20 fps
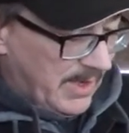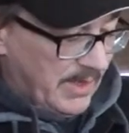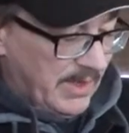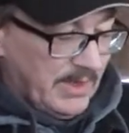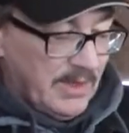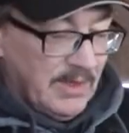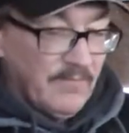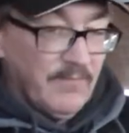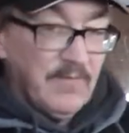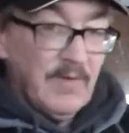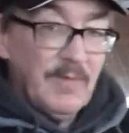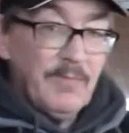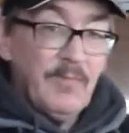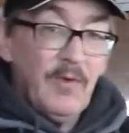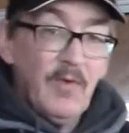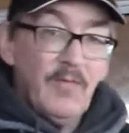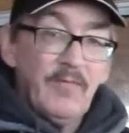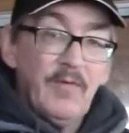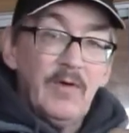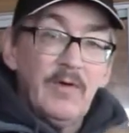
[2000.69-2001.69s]
It can flip
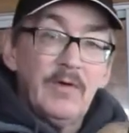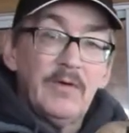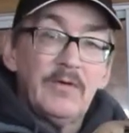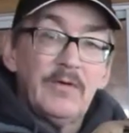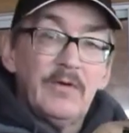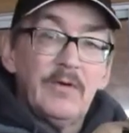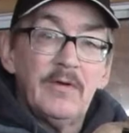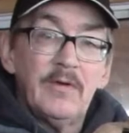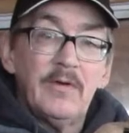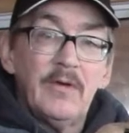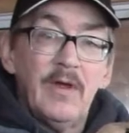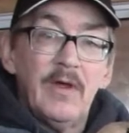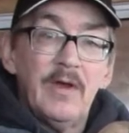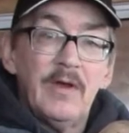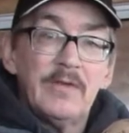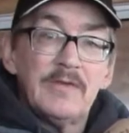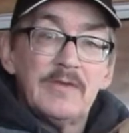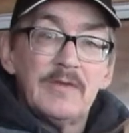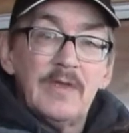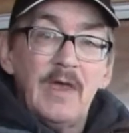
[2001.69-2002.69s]
over, turn it on
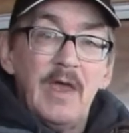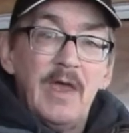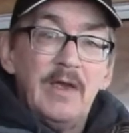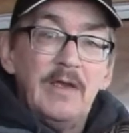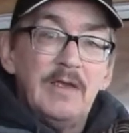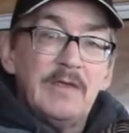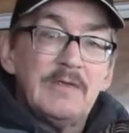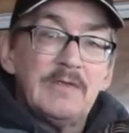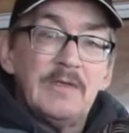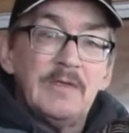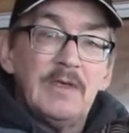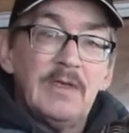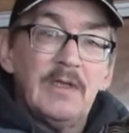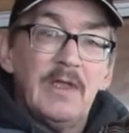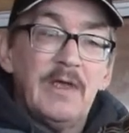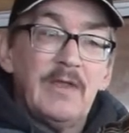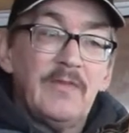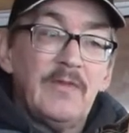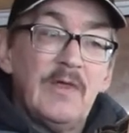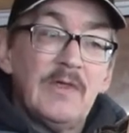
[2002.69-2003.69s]
its side. It's sitting
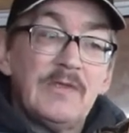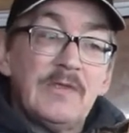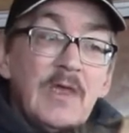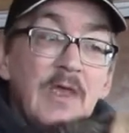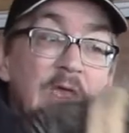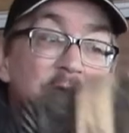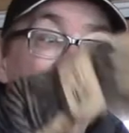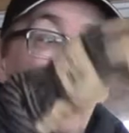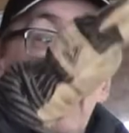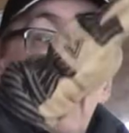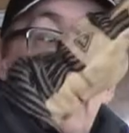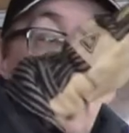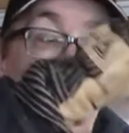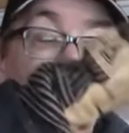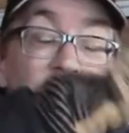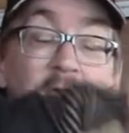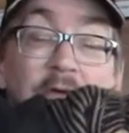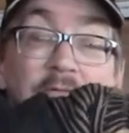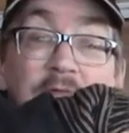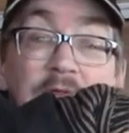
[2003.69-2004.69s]
like this, and now
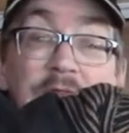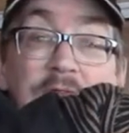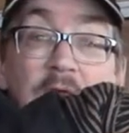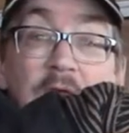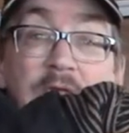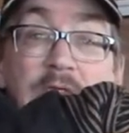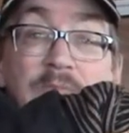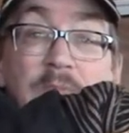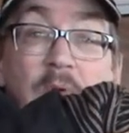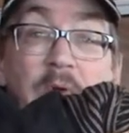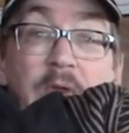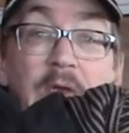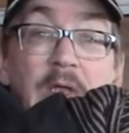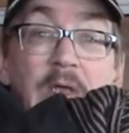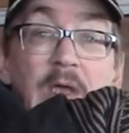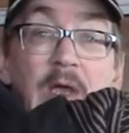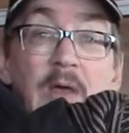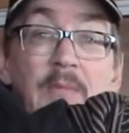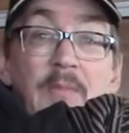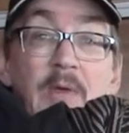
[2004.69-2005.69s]
you have this edge
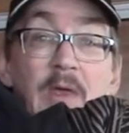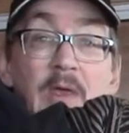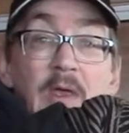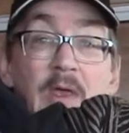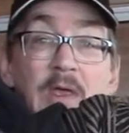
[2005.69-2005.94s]
pointing up.